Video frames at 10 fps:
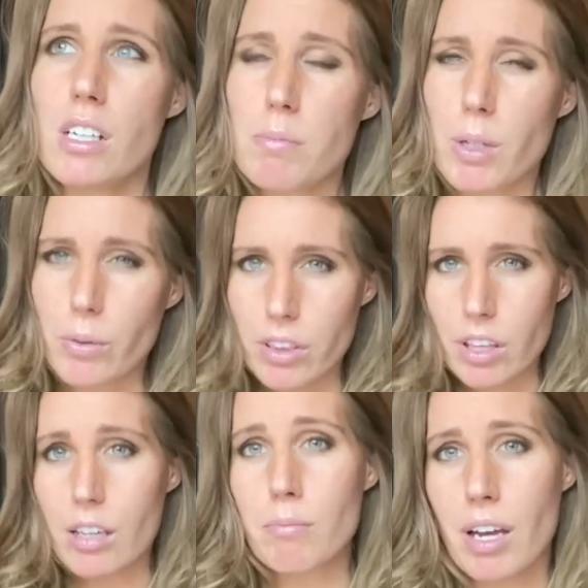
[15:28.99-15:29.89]
But with
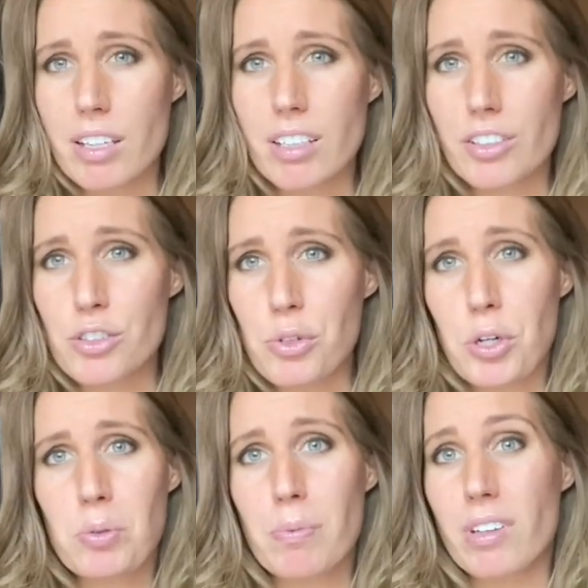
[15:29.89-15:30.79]
that in mind, I do
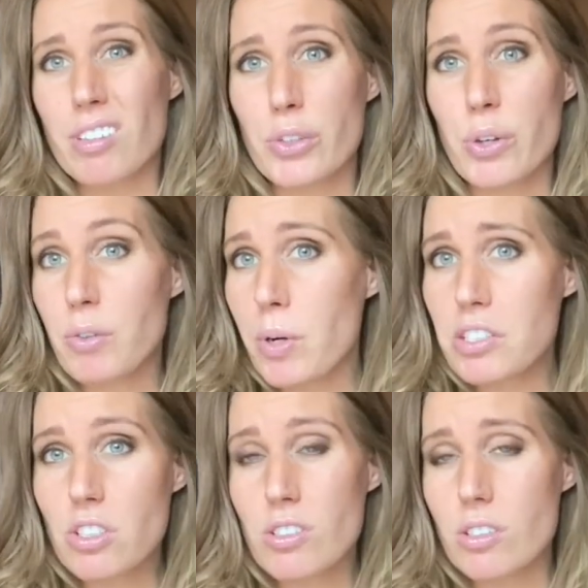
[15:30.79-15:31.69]
hope that if you have
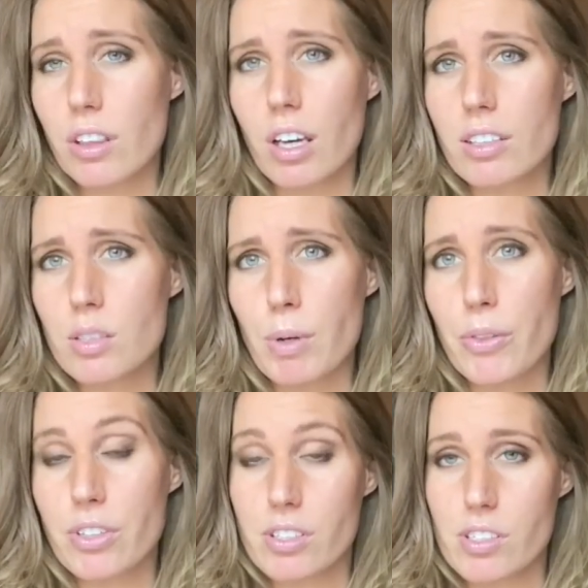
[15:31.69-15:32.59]
questions or thoughts about the
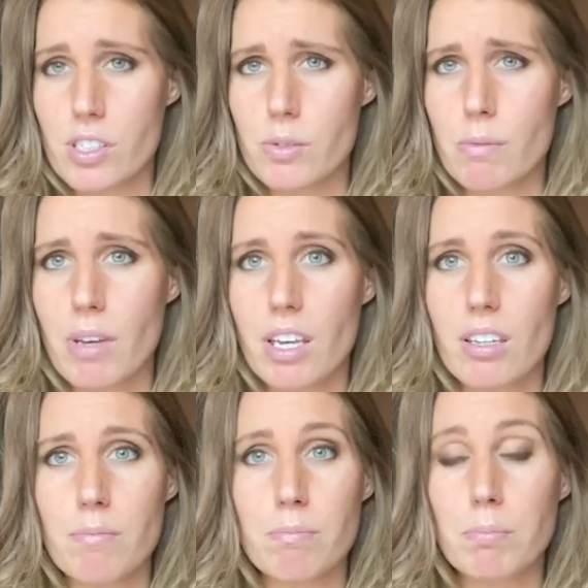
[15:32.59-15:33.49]
decisions we
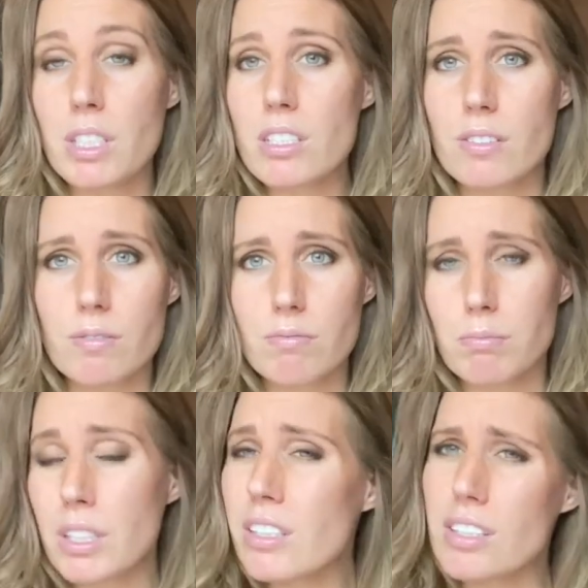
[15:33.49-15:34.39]
made, please
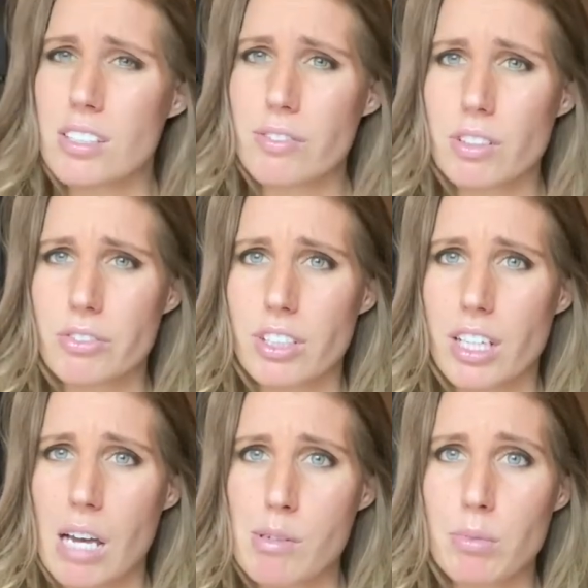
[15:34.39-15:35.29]
please feel free to
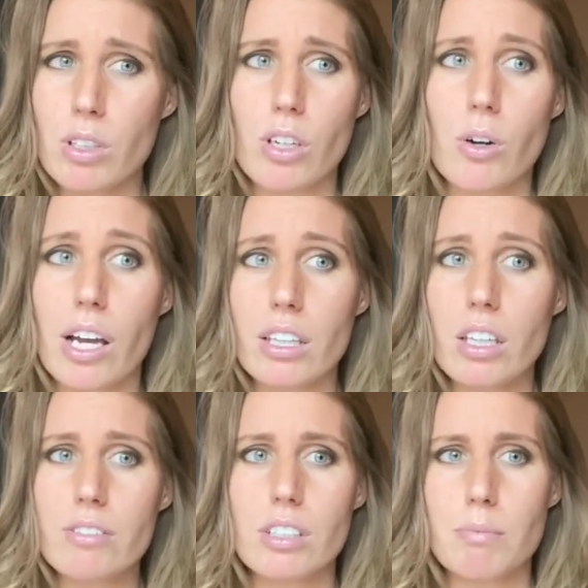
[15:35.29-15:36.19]
comment below. I'd
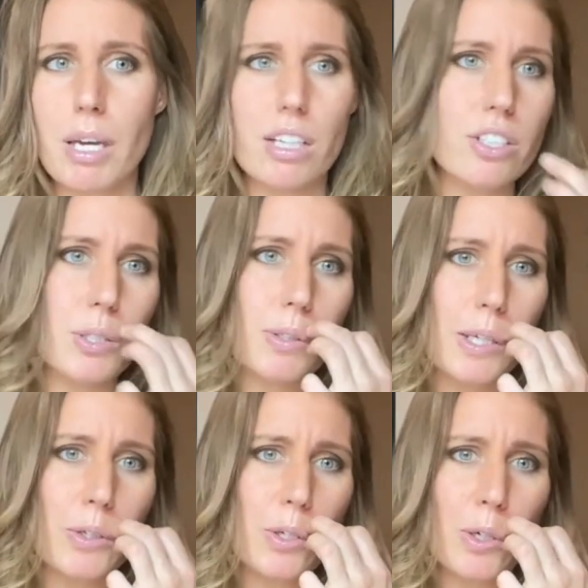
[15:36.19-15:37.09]
love to get back to you and let
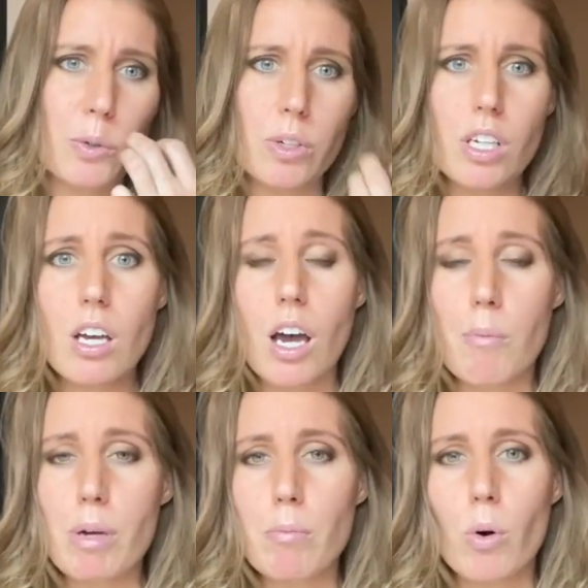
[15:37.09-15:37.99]
you know a
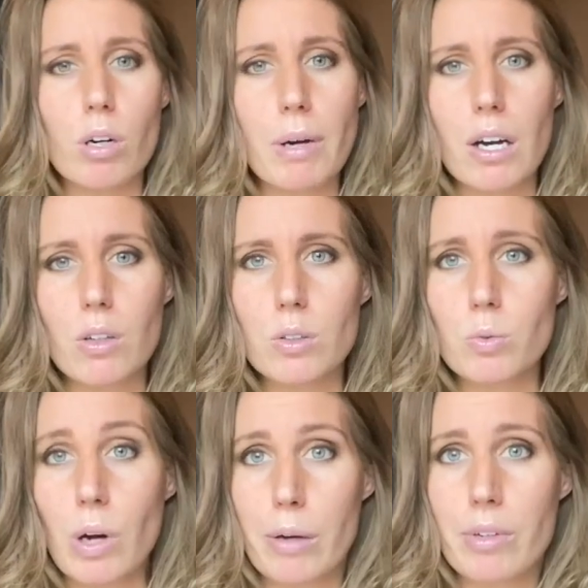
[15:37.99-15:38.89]
bit more about
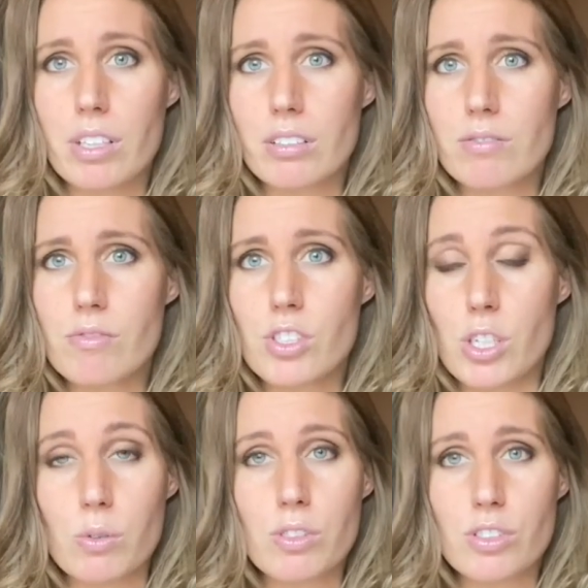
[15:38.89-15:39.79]
why we
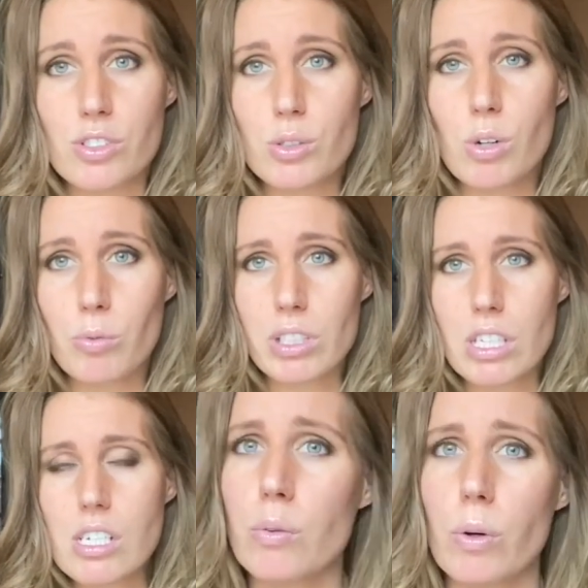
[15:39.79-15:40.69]
chose to do what we
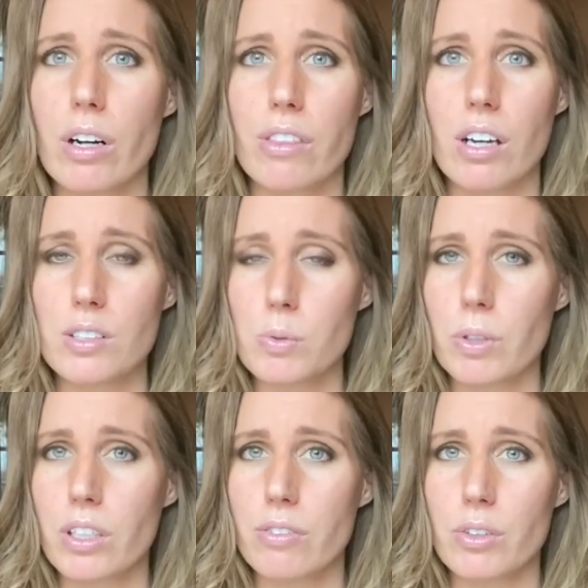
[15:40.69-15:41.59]
did, what our thoughts
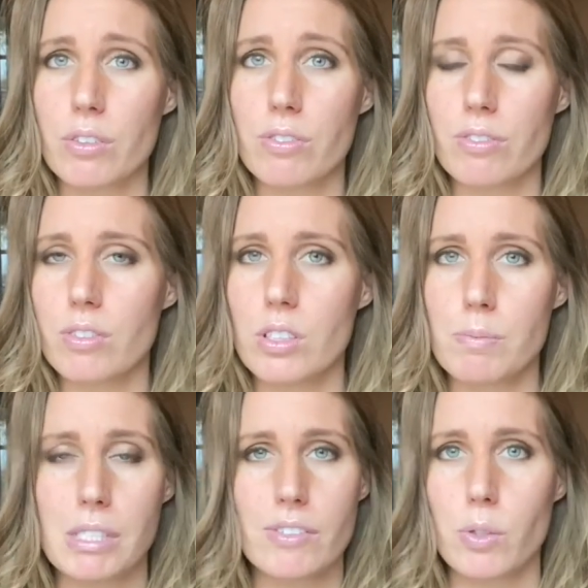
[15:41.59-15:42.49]
were, if you have
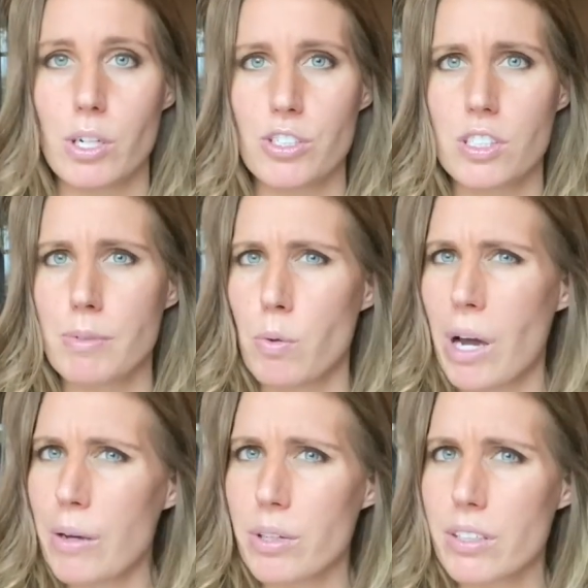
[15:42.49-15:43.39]
specific questions about
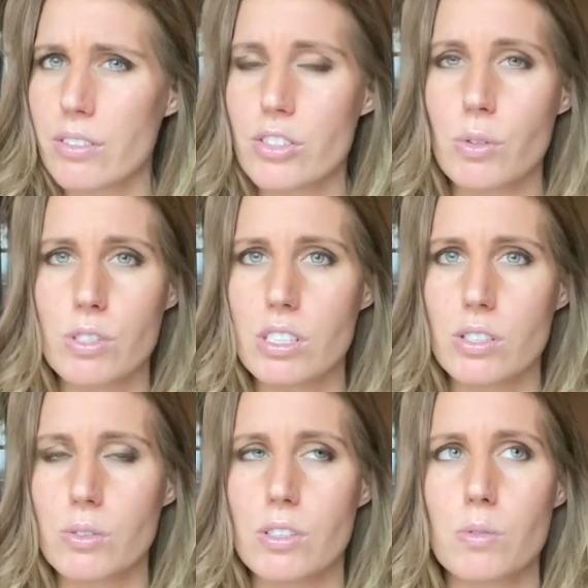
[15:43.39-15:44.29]
why we chose to
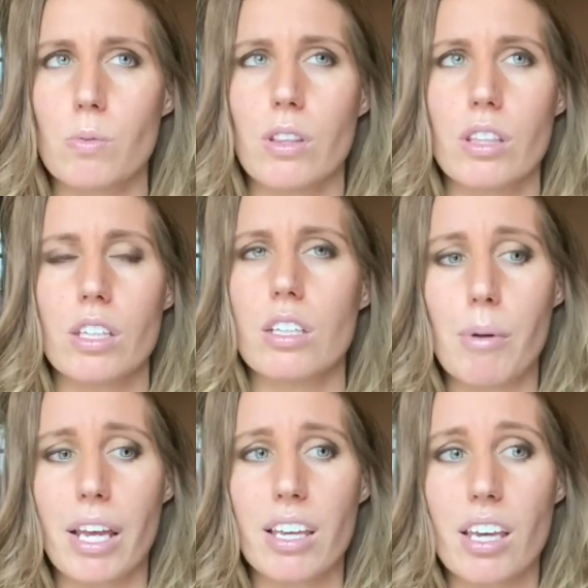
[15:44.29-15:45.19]
do this one thing. And
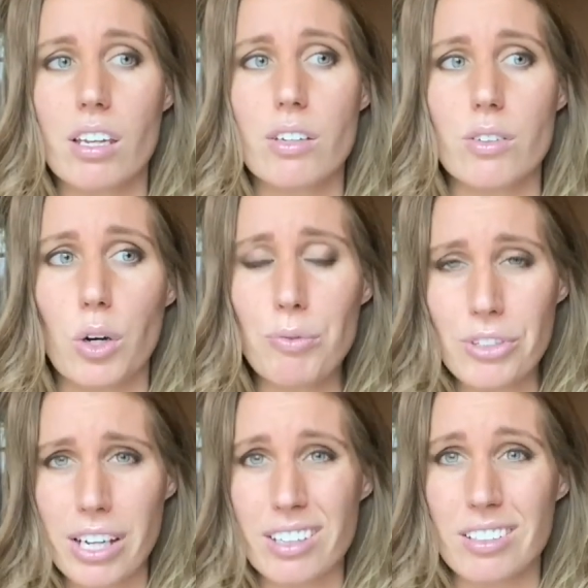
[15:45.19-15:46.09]
I can, hopefully
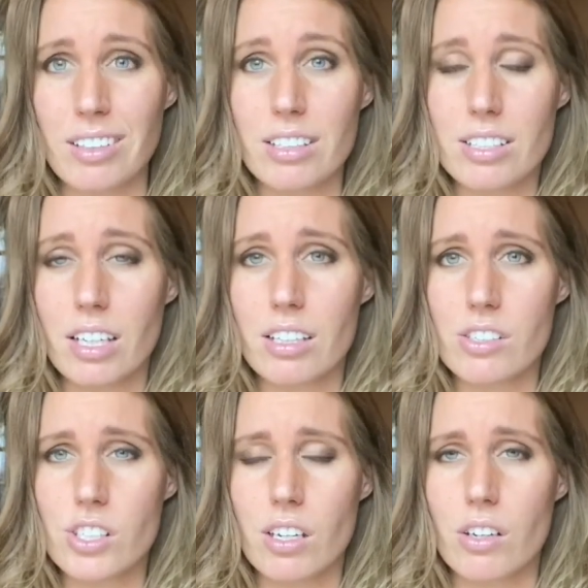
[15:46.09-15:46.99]
I can let Natalia and
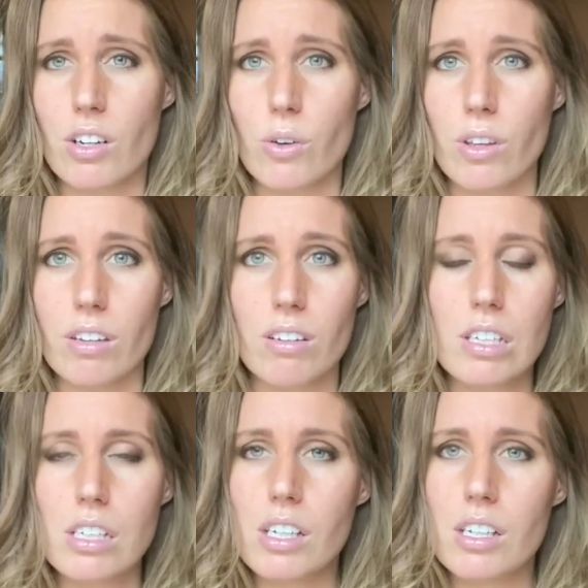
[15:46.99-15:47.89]
Shannon know that
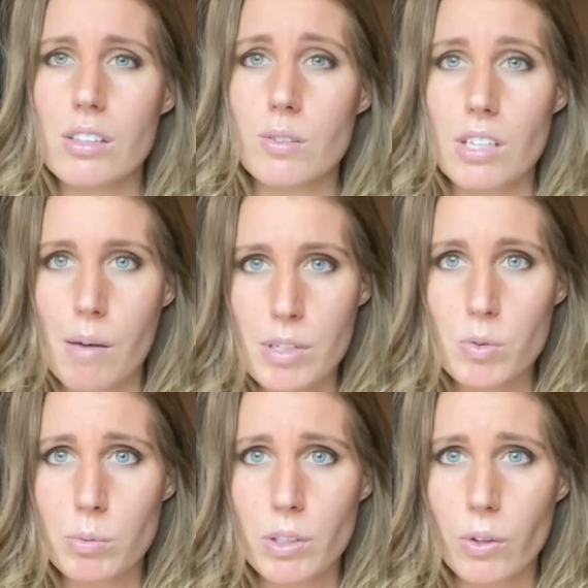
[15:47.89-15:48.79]
those comments will
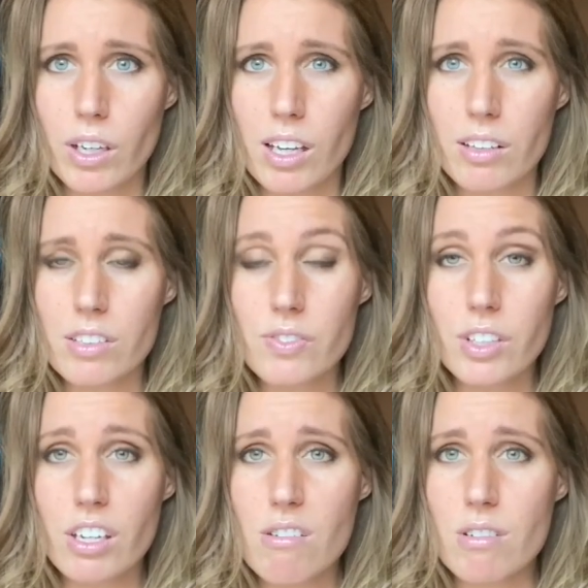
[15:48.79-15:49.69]
be going on in this
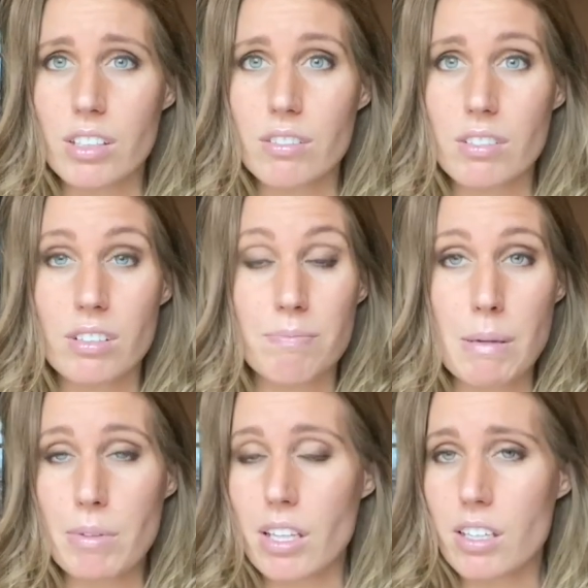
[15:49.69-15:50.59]
video and maybe
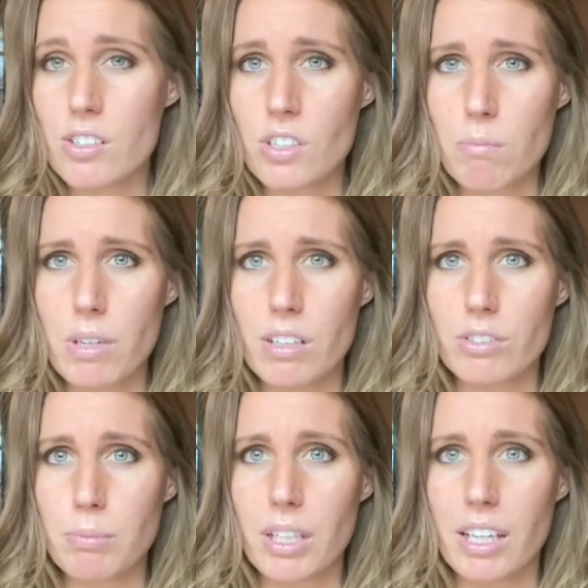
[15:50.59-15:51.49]
they can jump in and
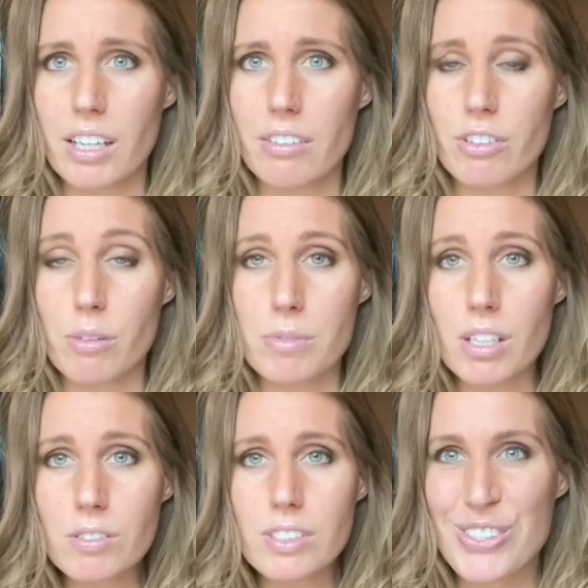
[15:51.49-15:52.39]
reply for
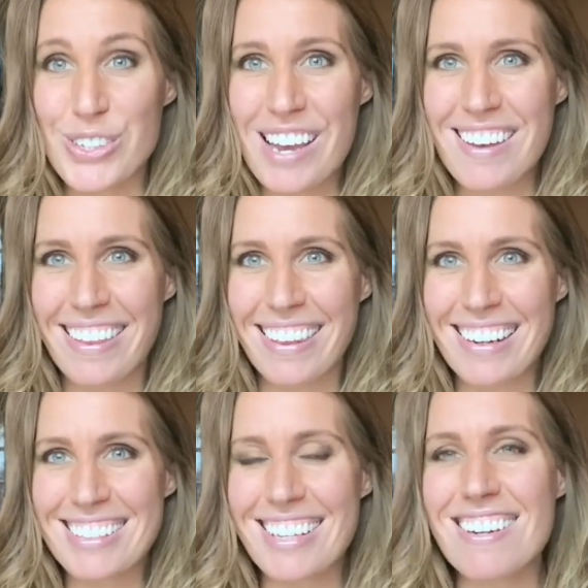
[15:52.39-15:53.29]
themselves. So yeah, that
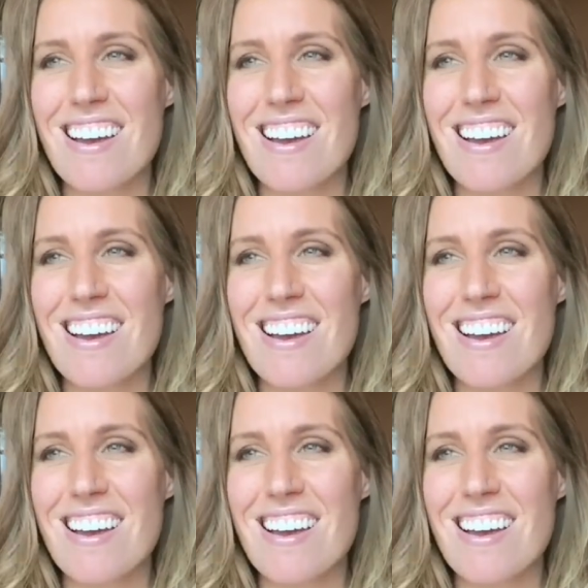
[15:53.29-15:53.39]
is it.